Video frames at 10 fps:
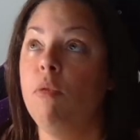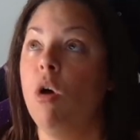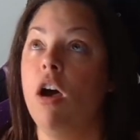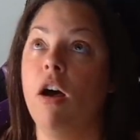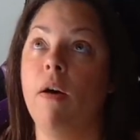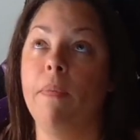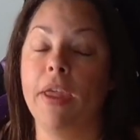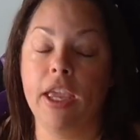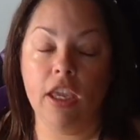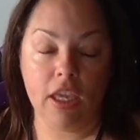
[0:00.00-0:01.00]
Well,
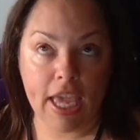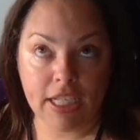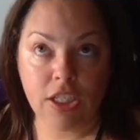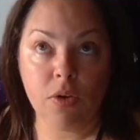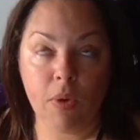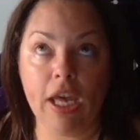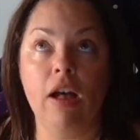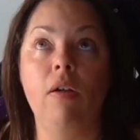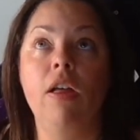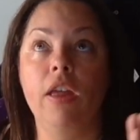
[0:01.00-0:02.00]
Yes, you
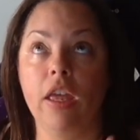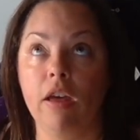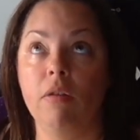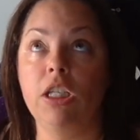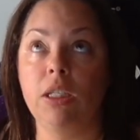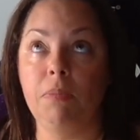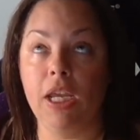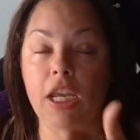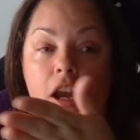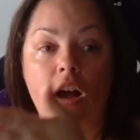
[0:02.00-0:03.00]
will. It'll just
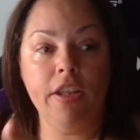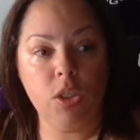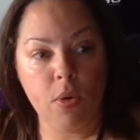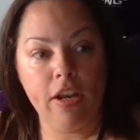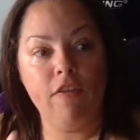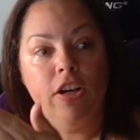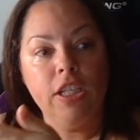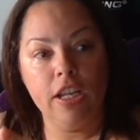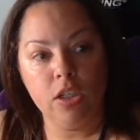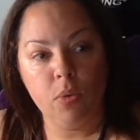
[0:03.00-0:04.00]
be on the
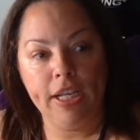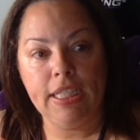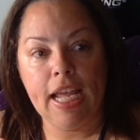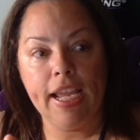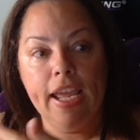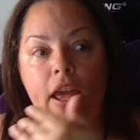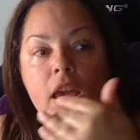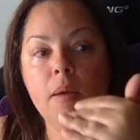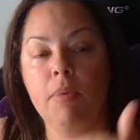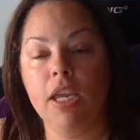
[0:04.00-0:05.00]
21st and the 22nd
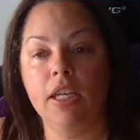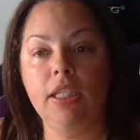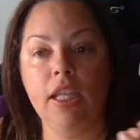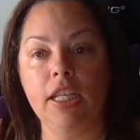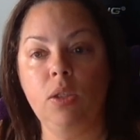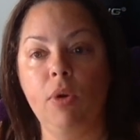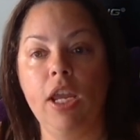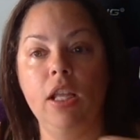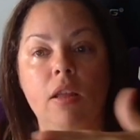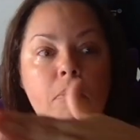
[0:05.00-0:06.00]
because this
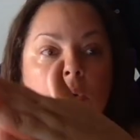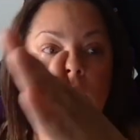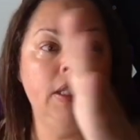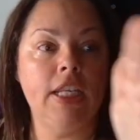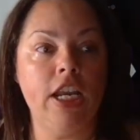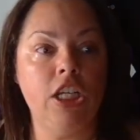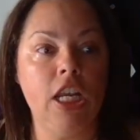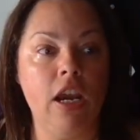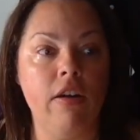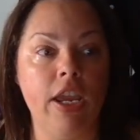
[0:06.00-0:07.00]
week the moon in
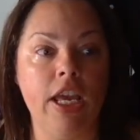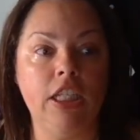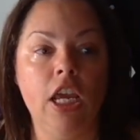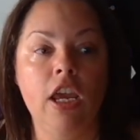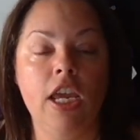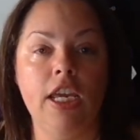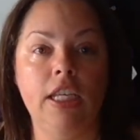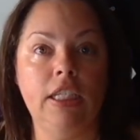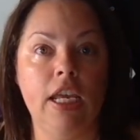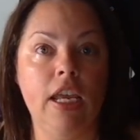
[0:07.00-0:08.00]
Sagittarius
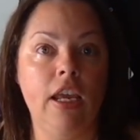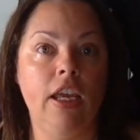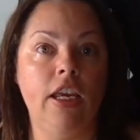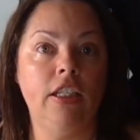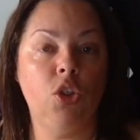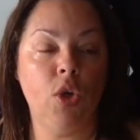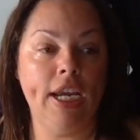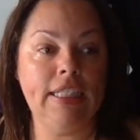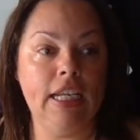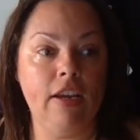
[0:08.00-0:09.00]
is it is
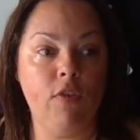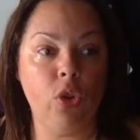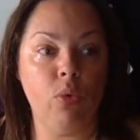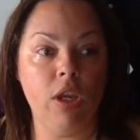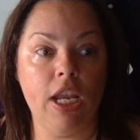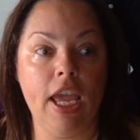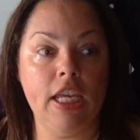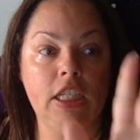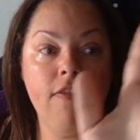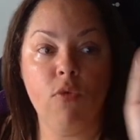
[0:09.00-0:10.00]
transiting for 3
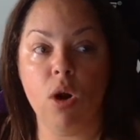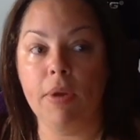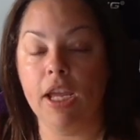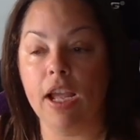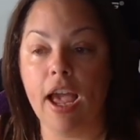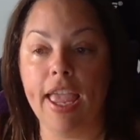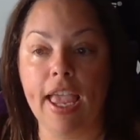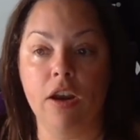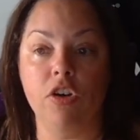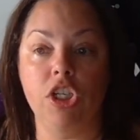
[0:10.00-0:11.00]
days forming a
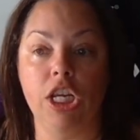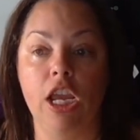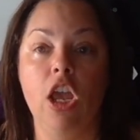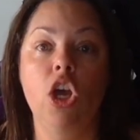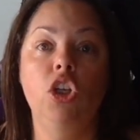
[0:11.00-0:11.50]
kite energy.